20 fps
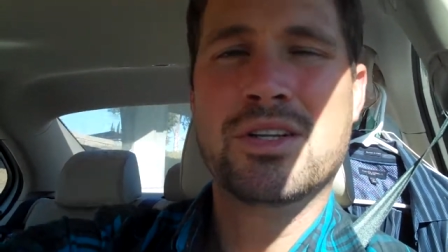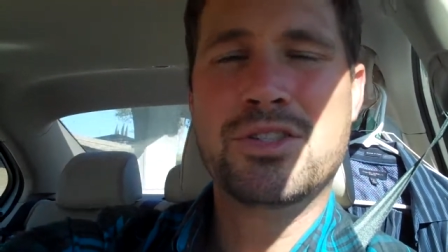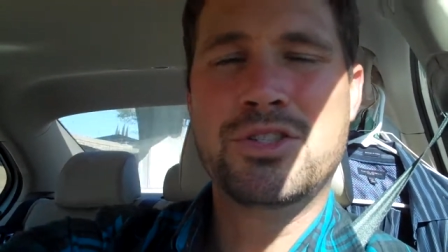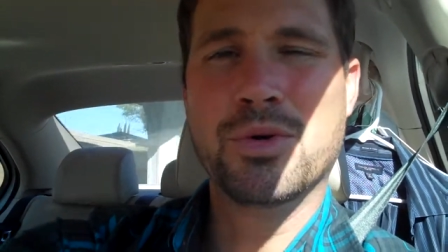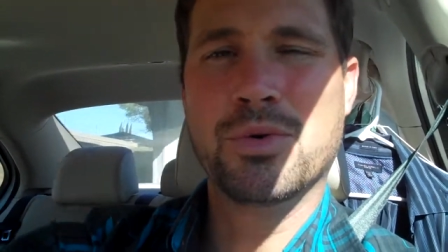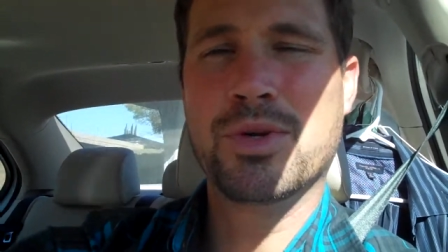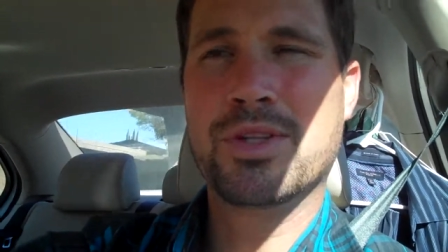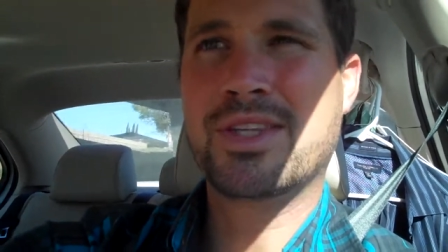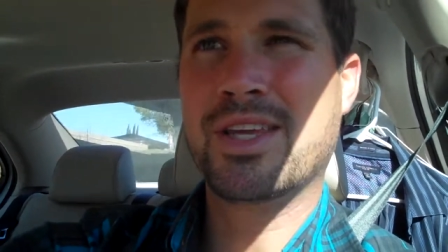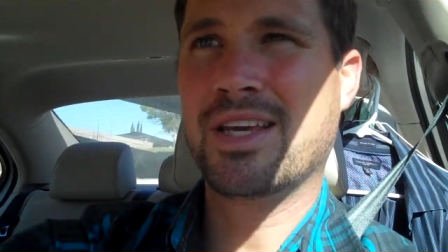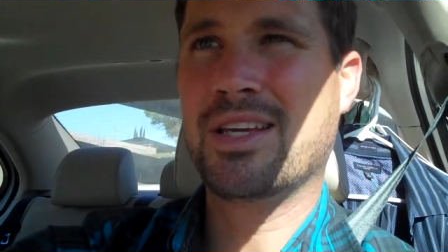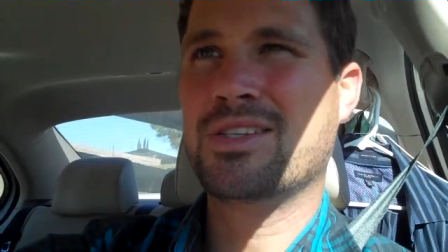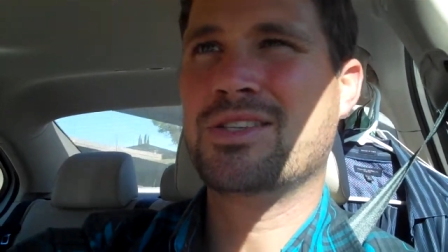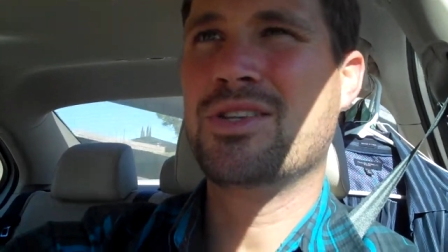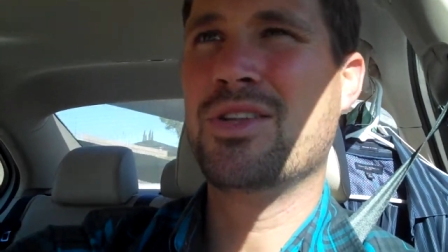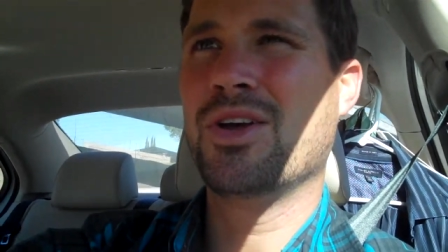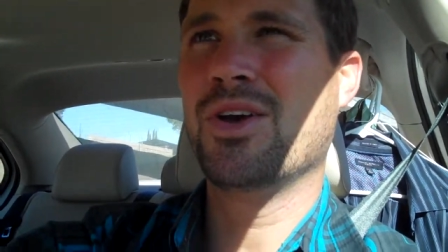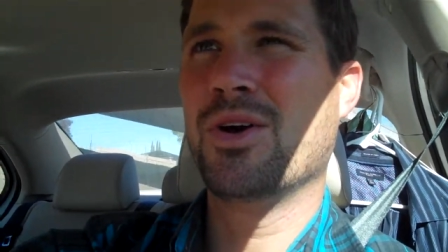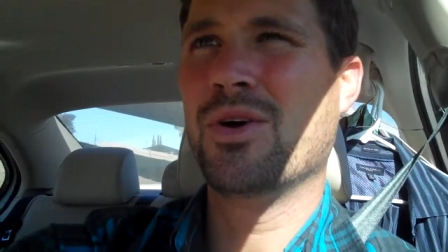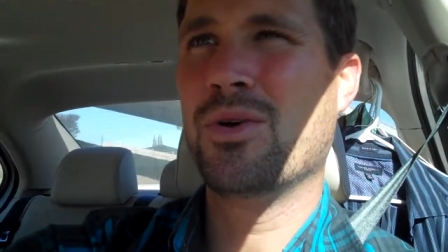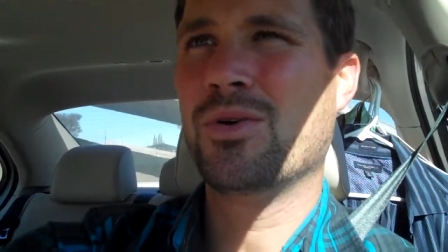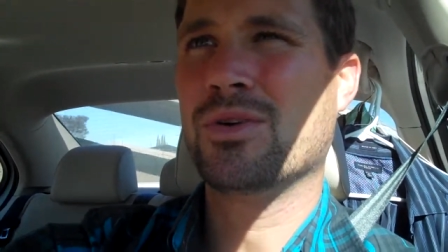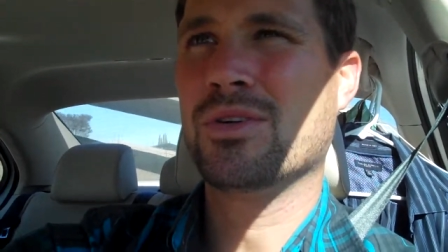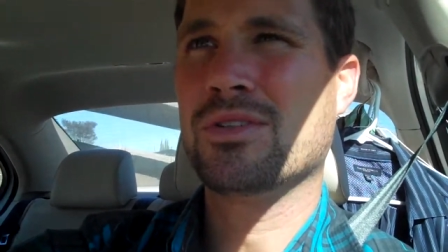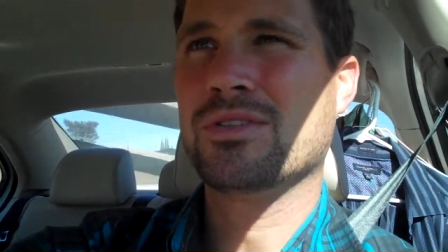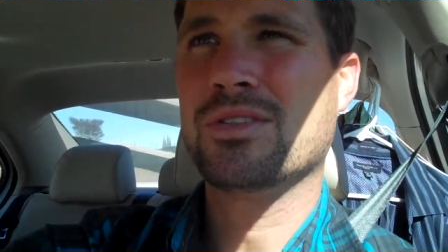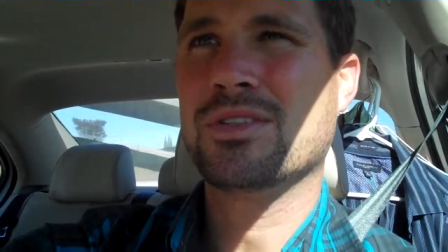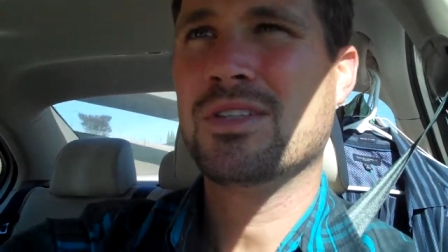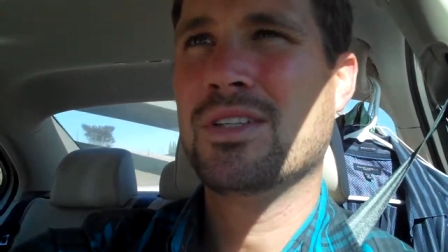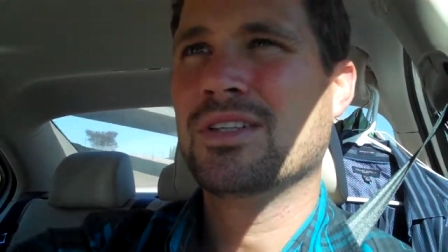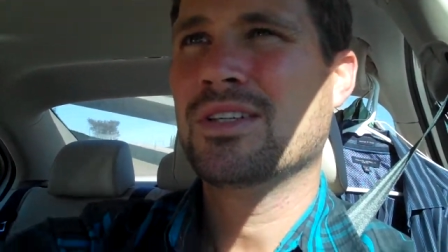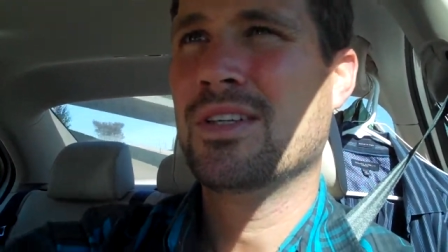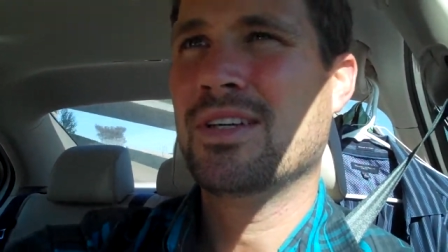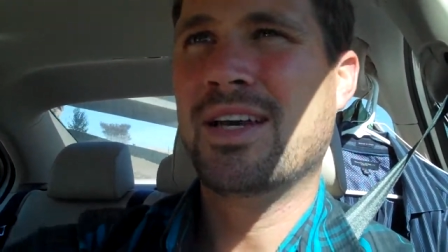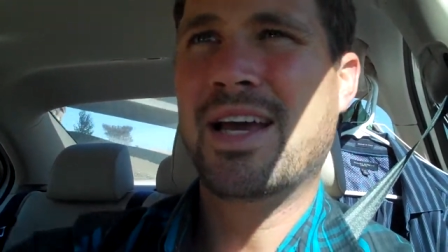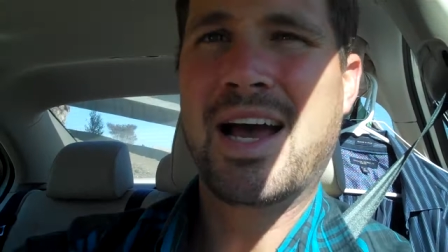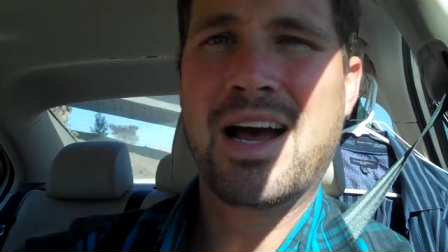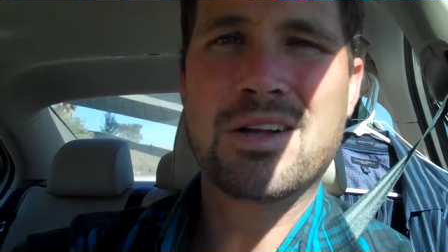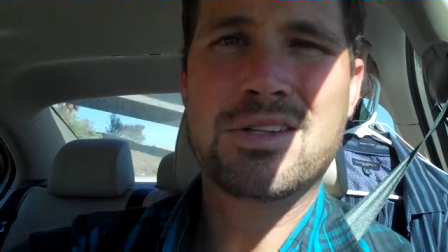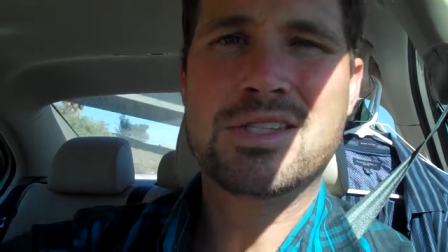doing things new
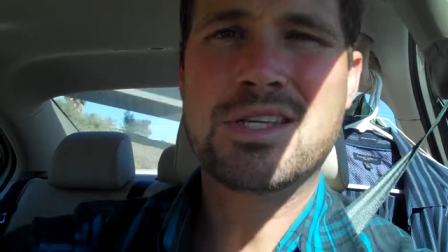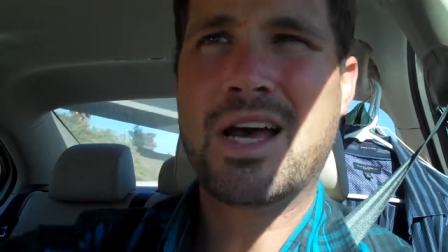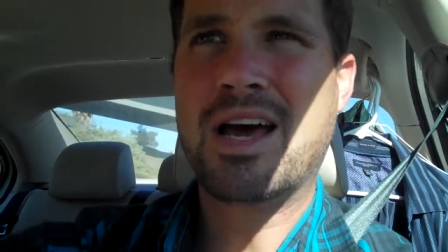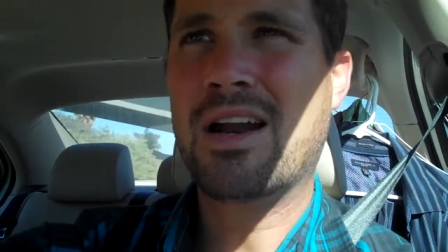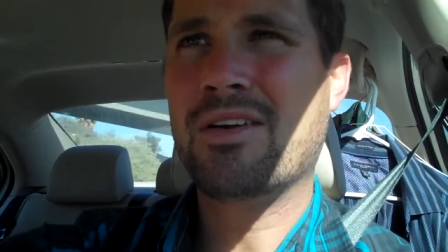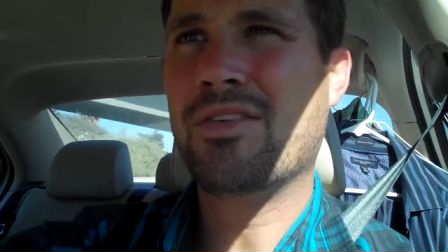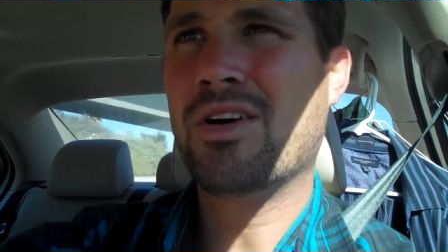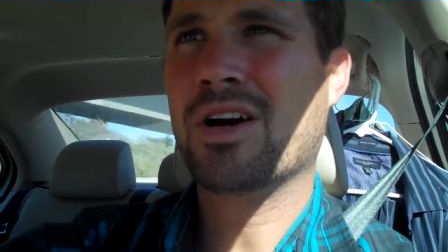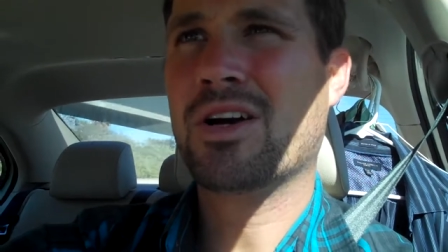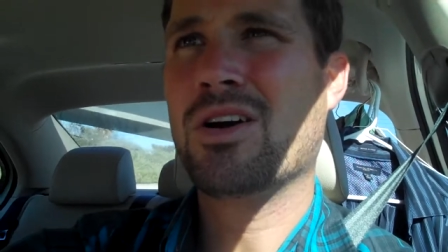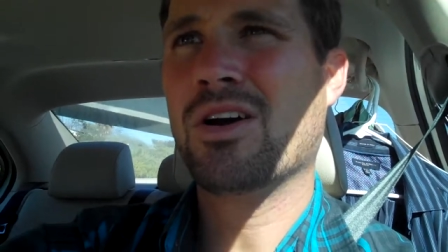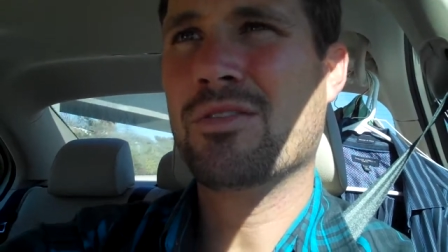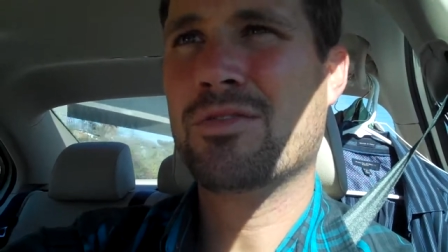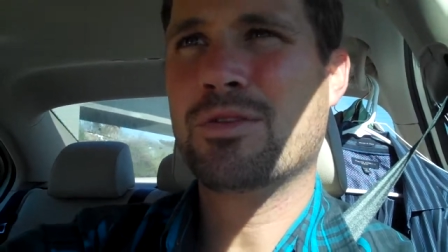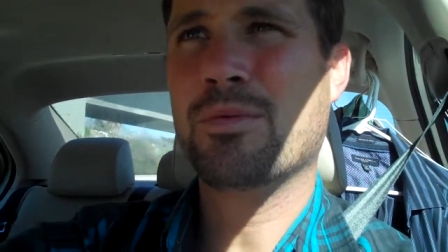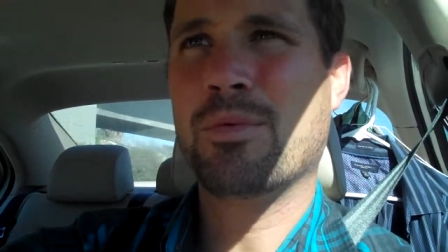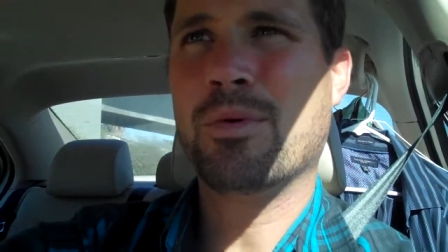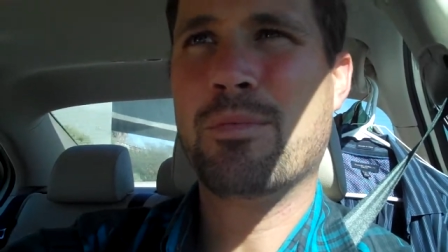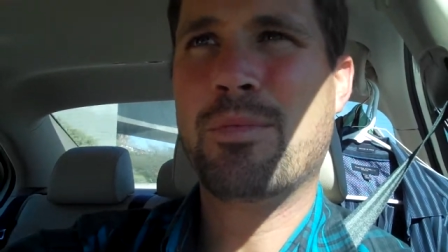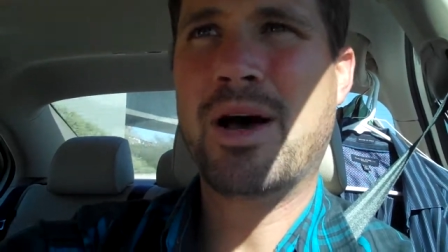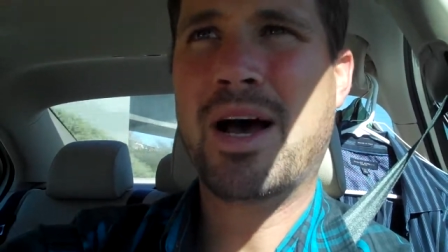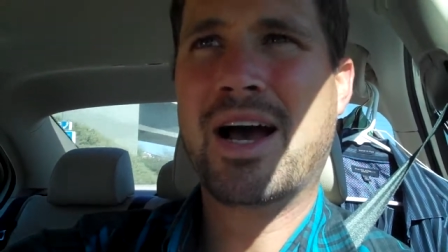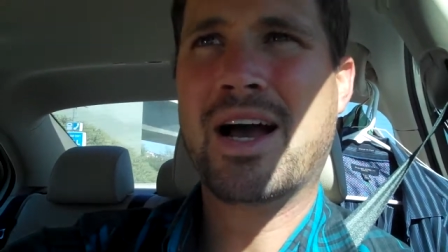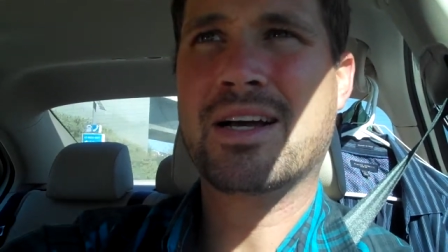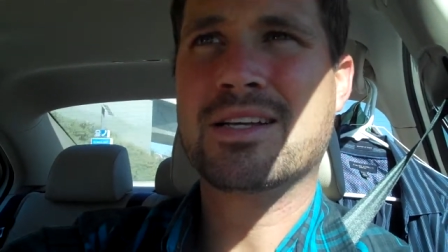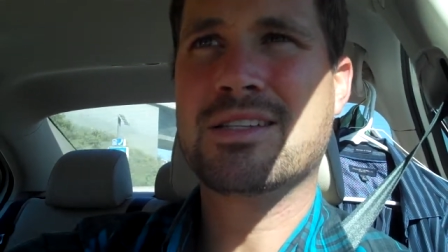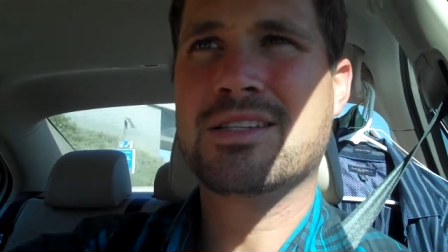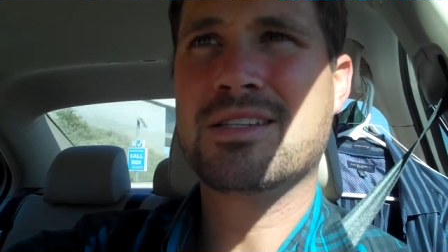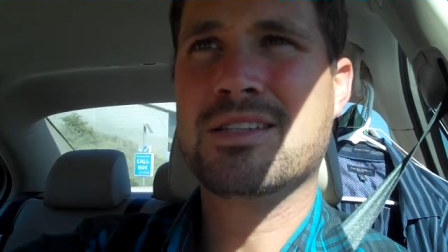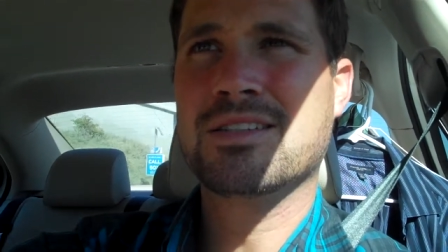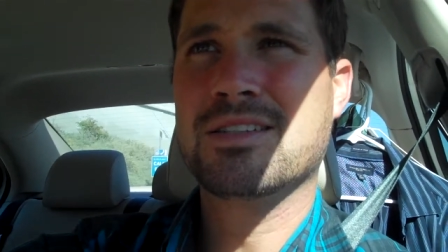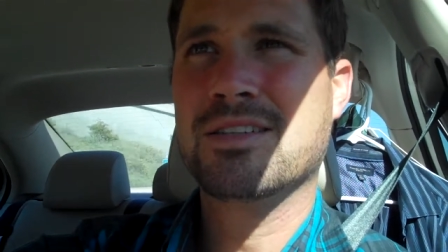outside of our comfortable box,